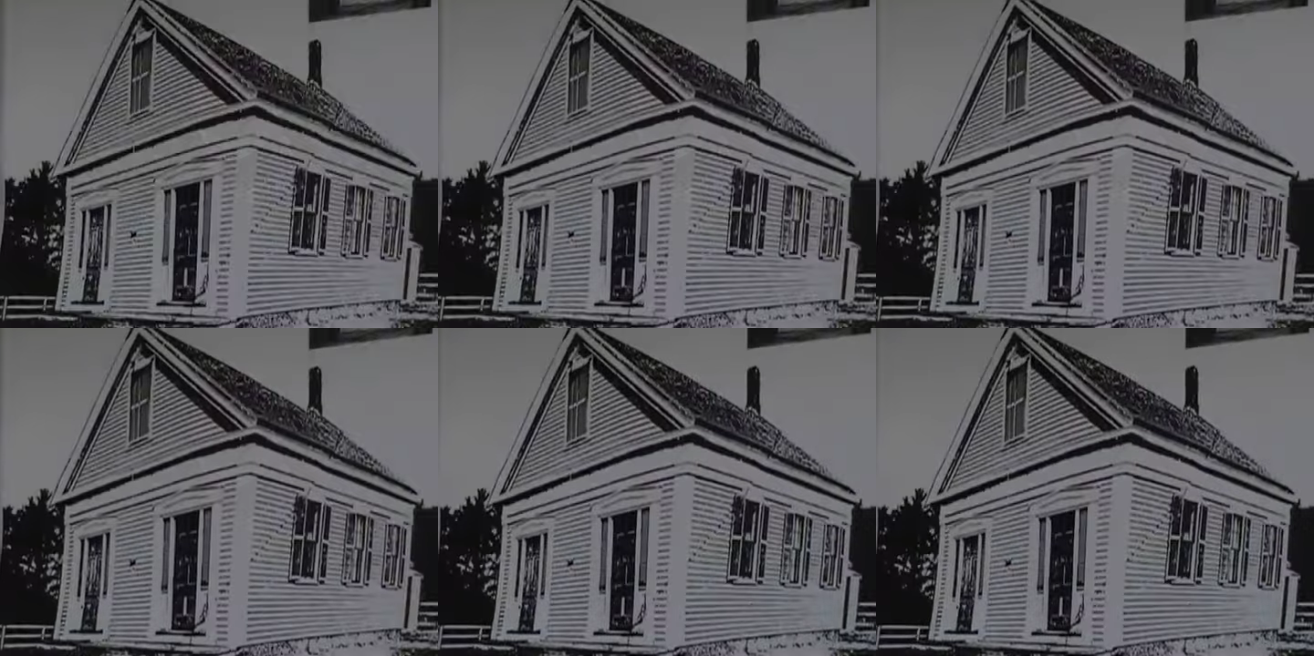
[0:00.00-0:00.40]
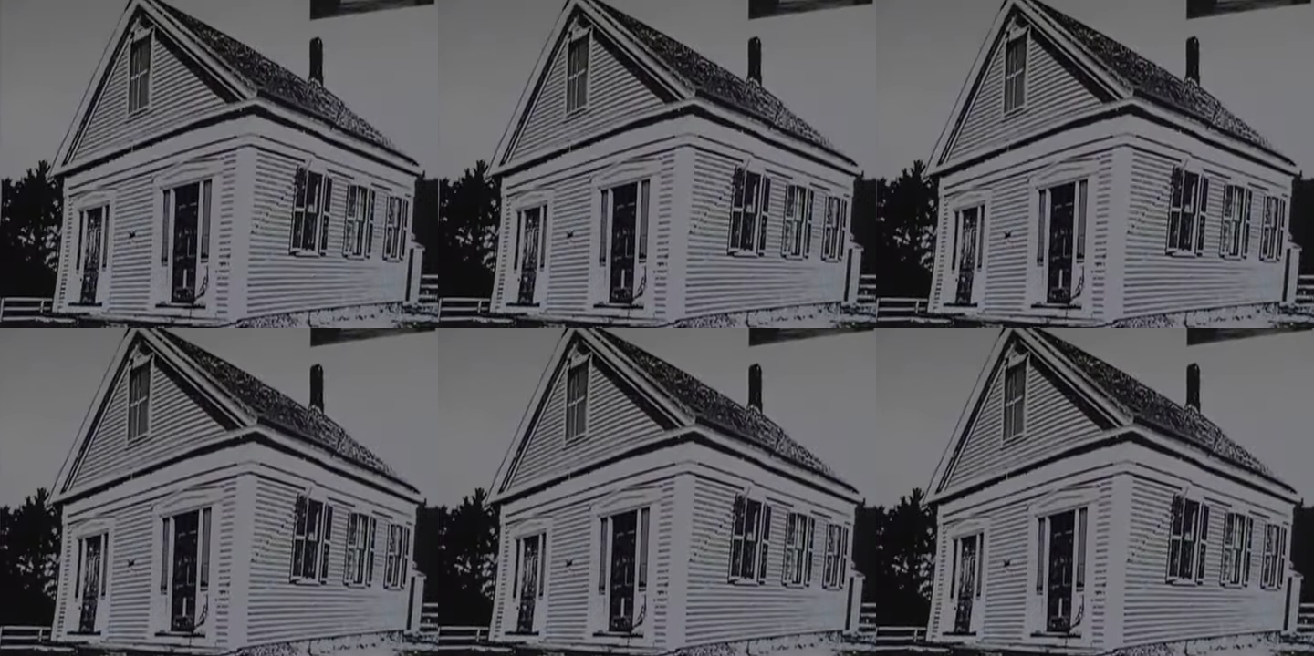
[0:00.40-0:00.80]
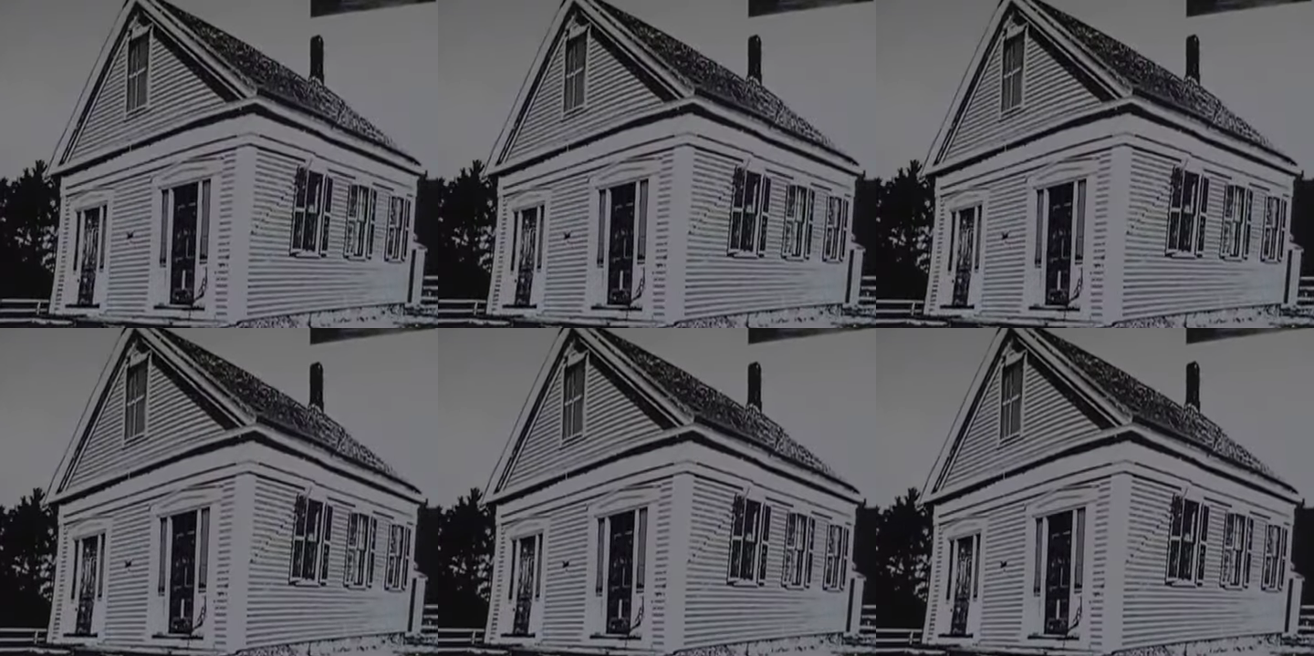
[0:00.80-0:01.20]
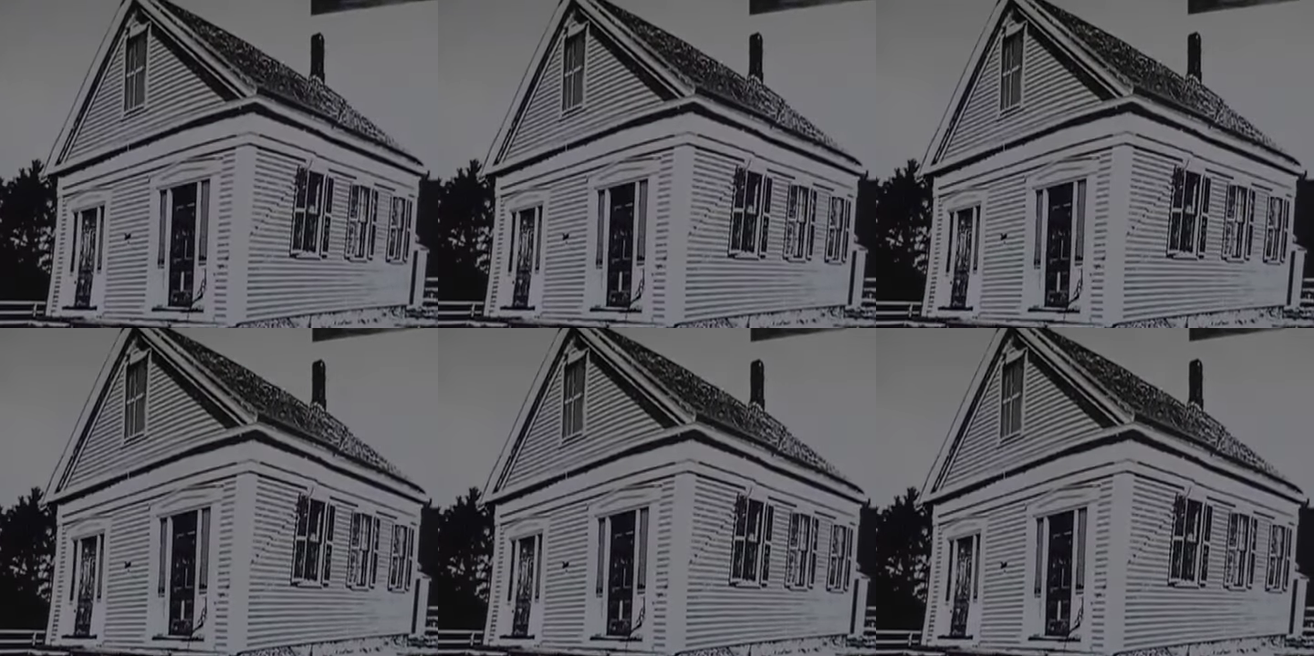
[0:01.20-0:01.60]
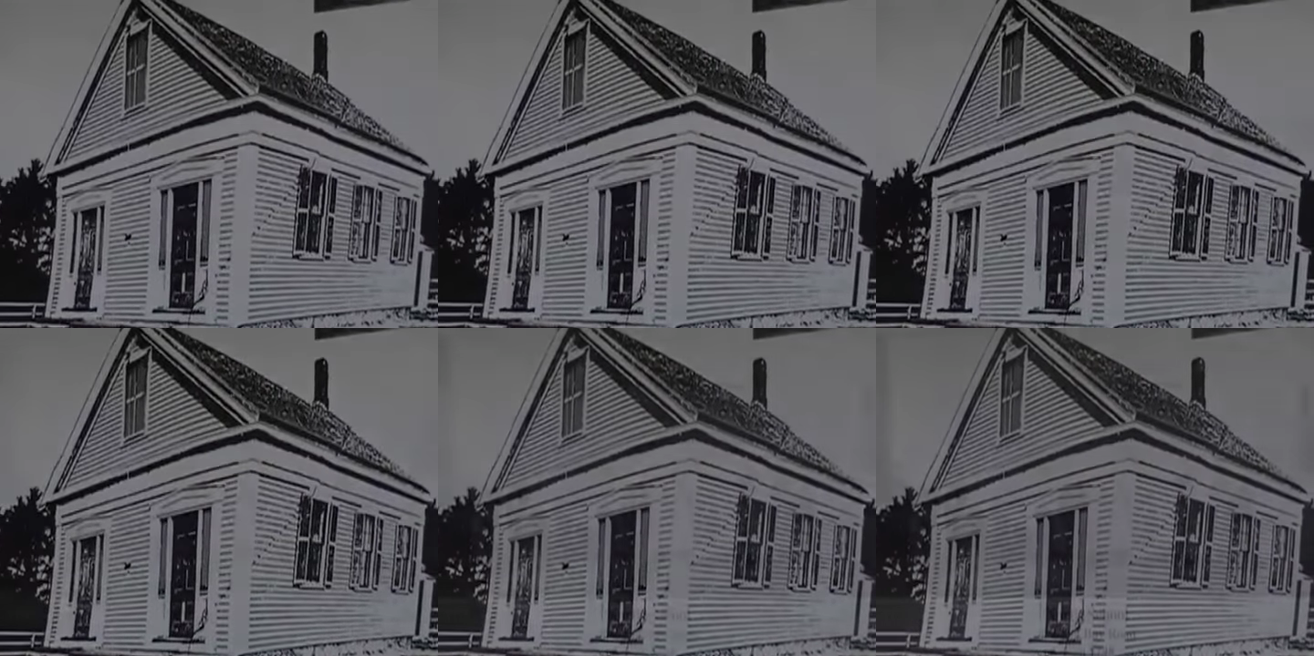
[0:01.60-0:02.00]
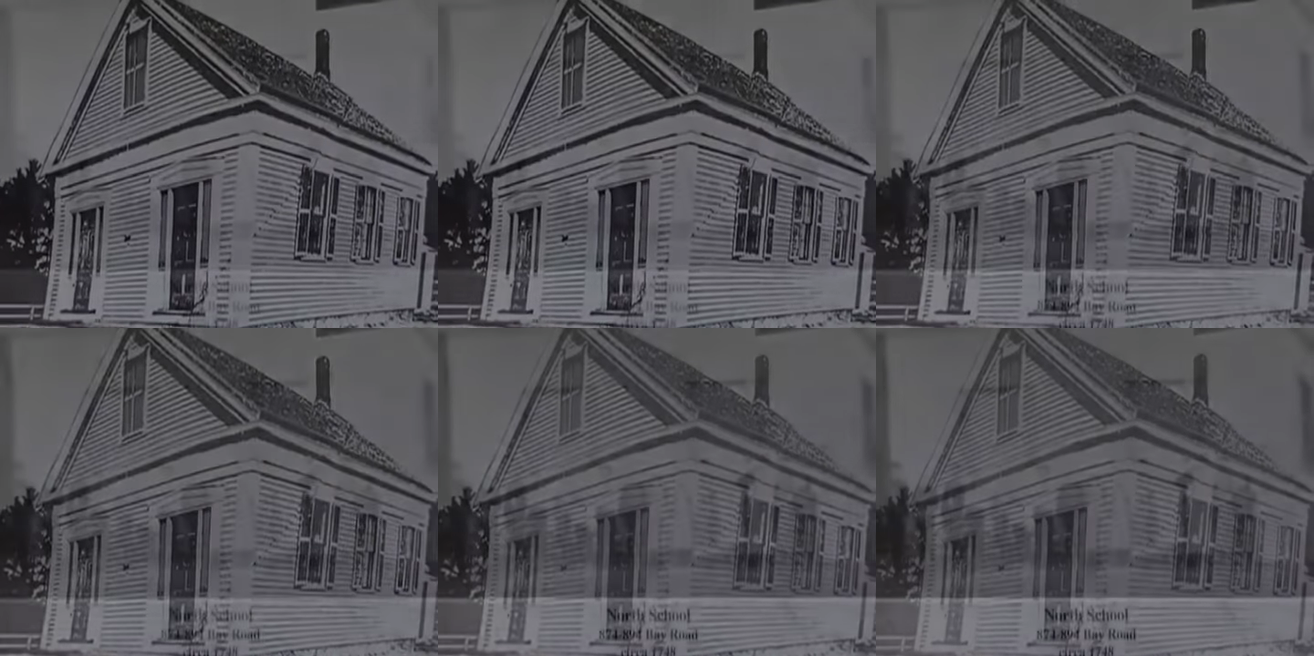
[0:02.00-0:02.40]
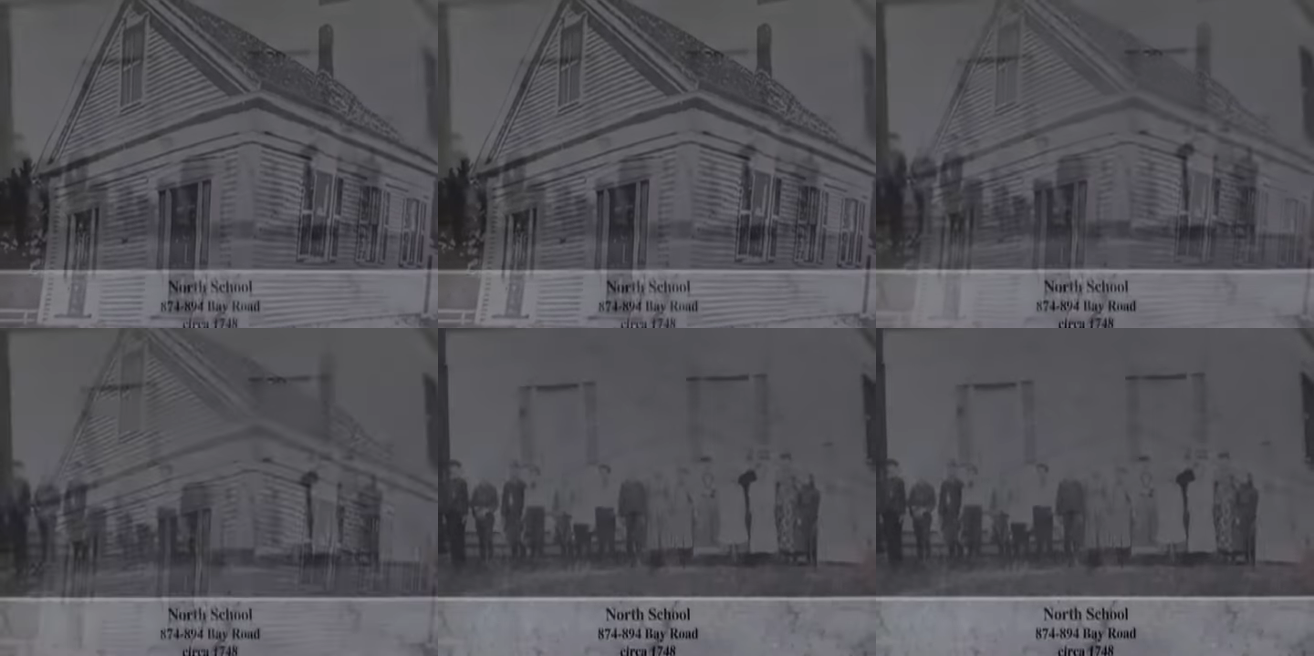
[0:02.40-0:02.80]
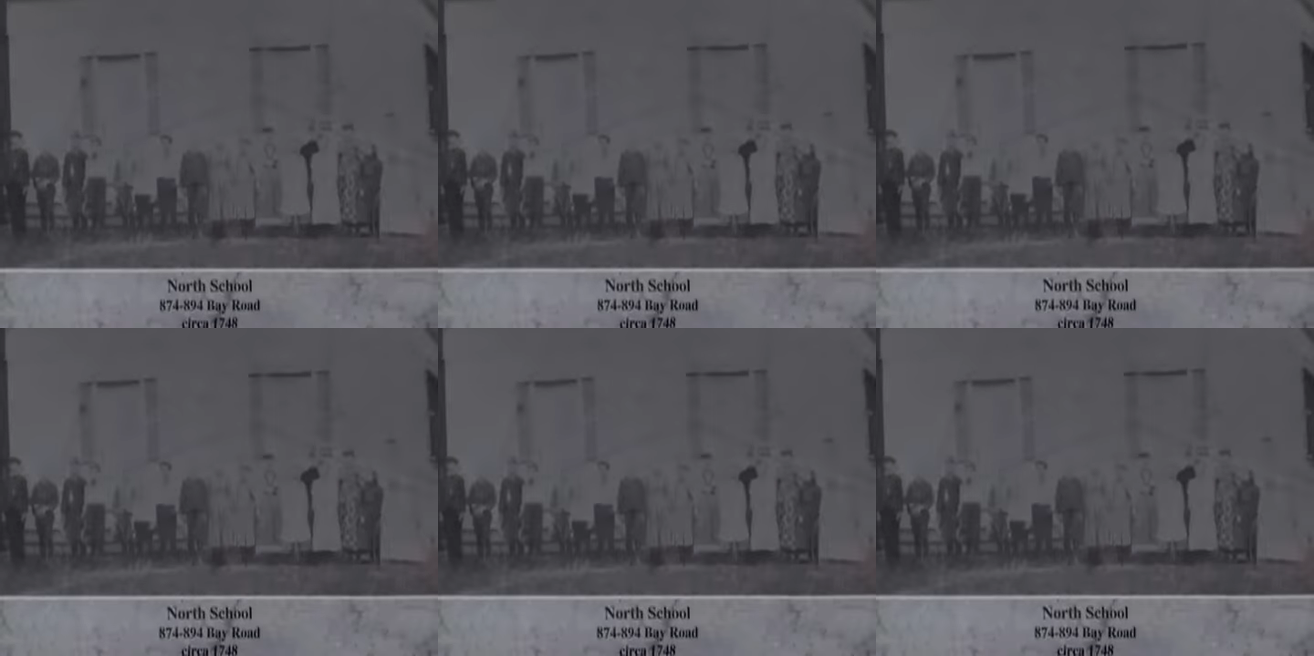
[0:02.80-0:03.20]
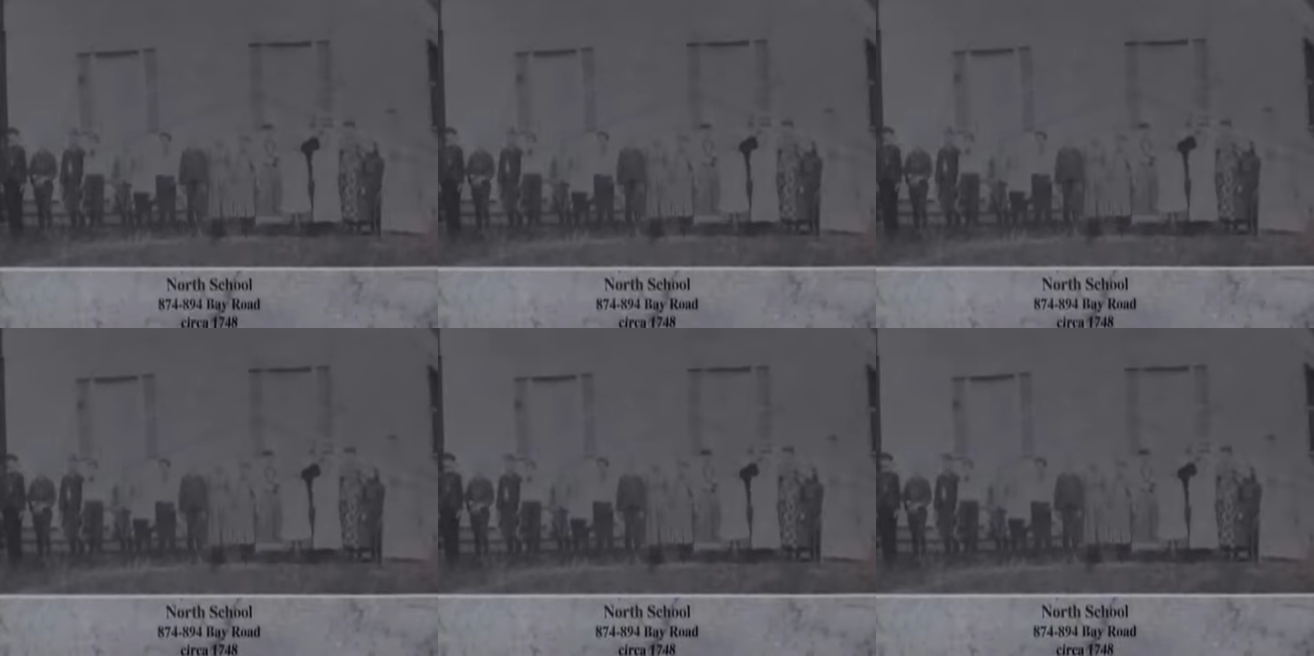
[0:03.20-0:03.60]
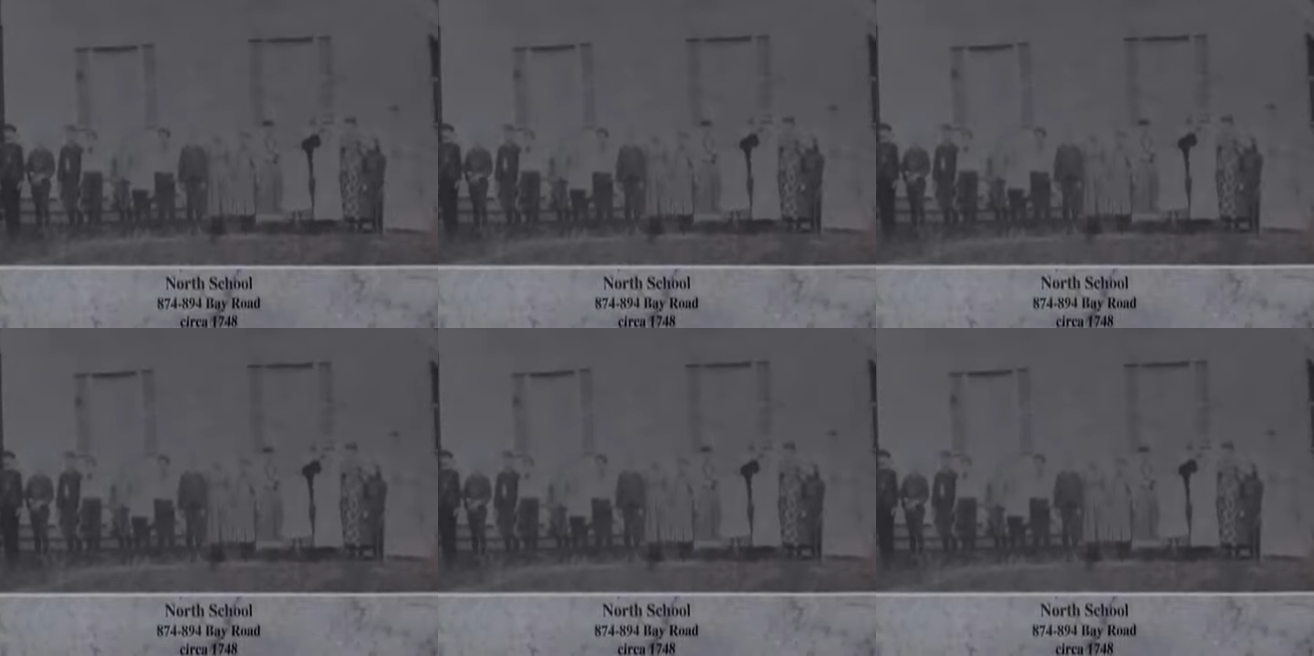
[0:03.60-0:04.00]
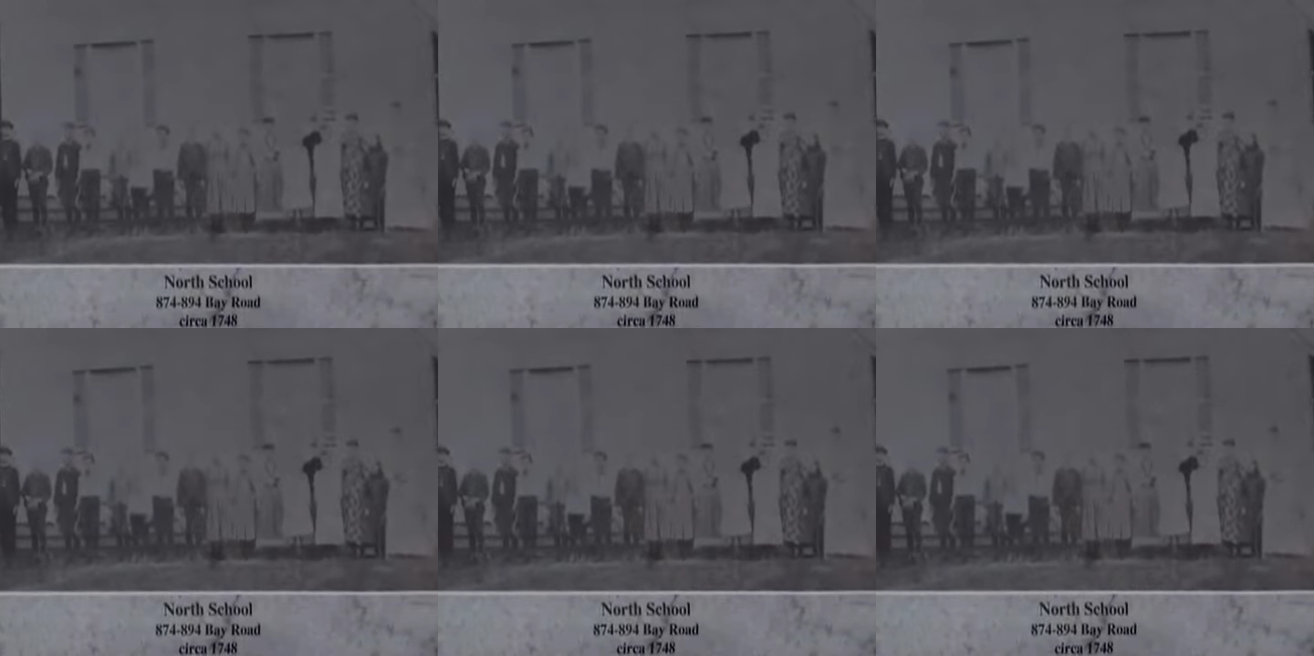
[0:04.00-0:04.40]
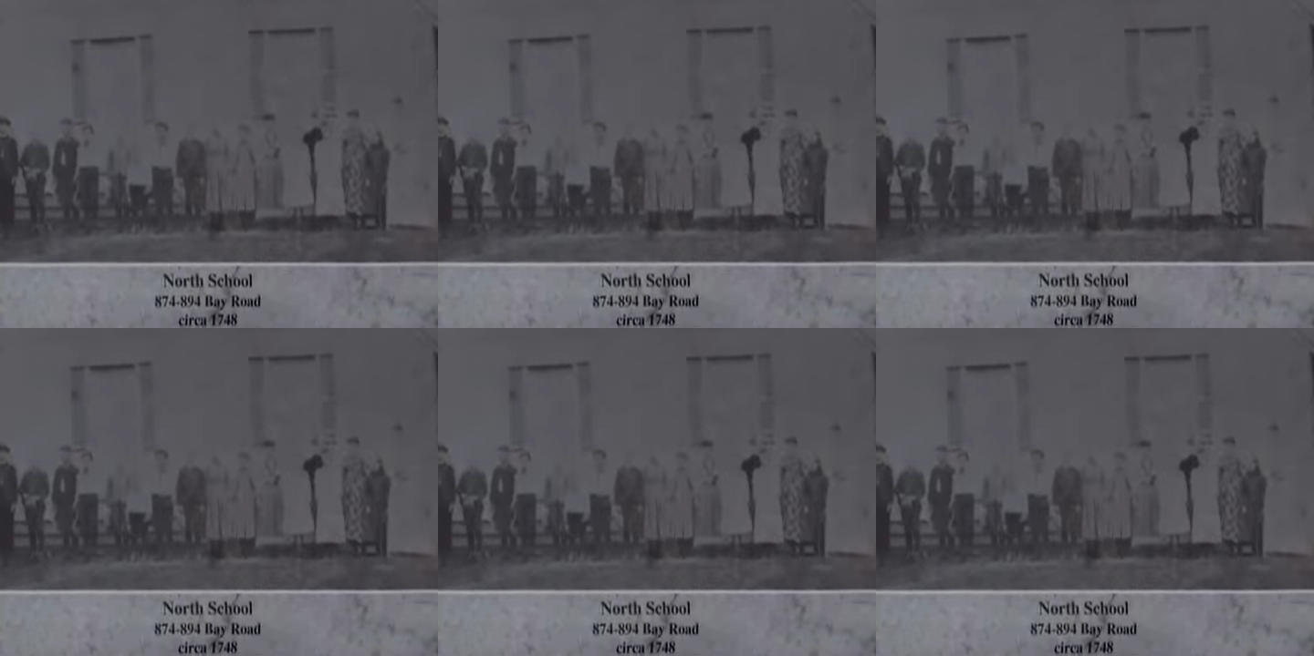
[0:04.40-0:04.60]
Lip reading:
Nobody's mouth can be seen.